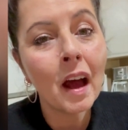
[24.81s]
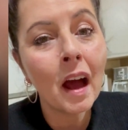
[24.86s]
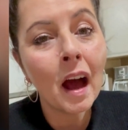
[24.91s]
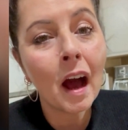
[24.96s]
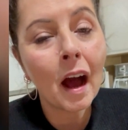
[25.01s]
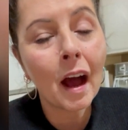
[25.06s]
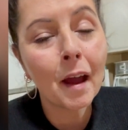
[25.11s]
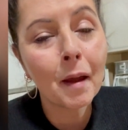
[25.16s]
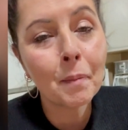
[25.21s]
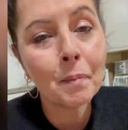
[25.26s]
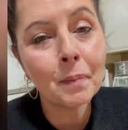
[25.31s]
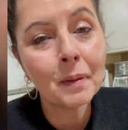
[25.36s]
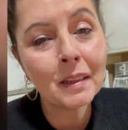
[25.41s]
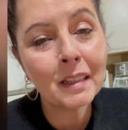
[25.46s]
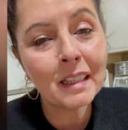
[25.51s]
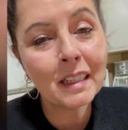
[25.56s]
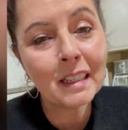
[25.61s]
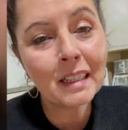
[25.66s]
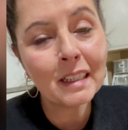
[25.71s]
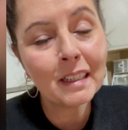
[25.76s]
I
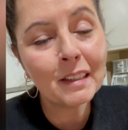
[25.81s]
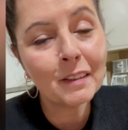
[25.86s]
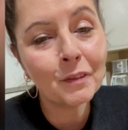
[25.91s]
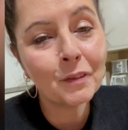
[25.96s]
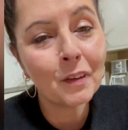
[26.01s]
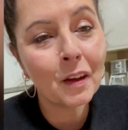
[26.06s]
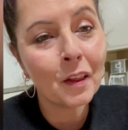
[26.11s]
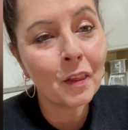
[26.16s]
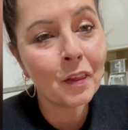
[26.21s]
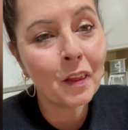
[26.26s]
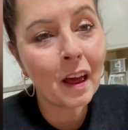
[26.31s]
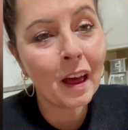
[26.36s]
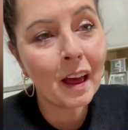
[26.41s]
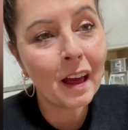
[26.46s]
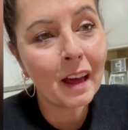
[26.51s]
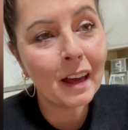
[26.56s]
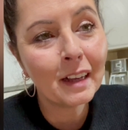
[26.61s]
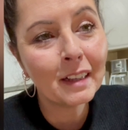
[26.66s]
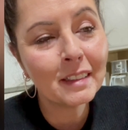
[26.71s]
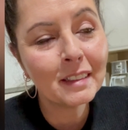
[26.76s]
believe
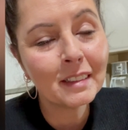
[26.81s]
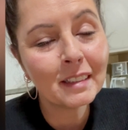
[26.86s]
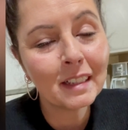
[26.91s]
that